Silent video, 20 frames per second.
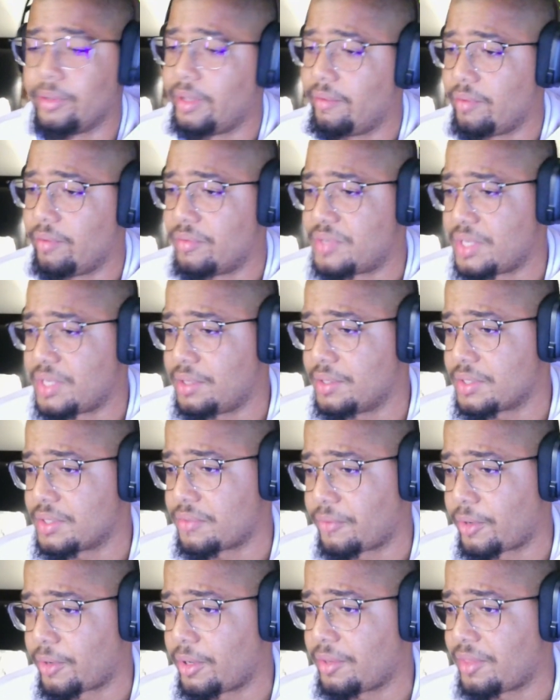If you've seen this
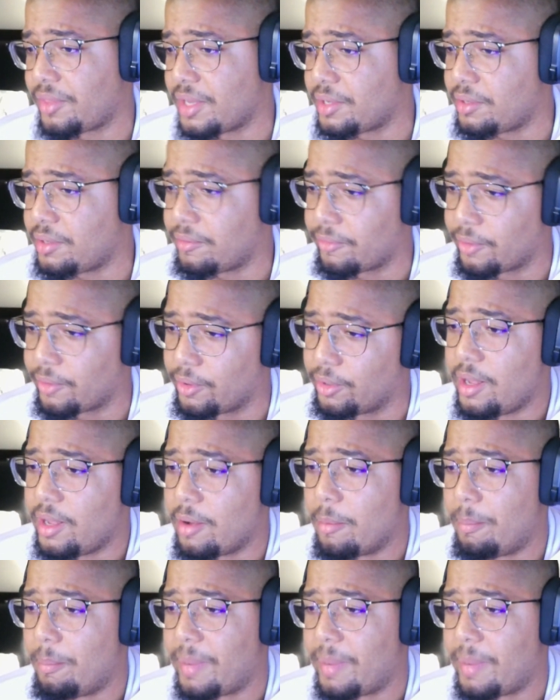far, thank you for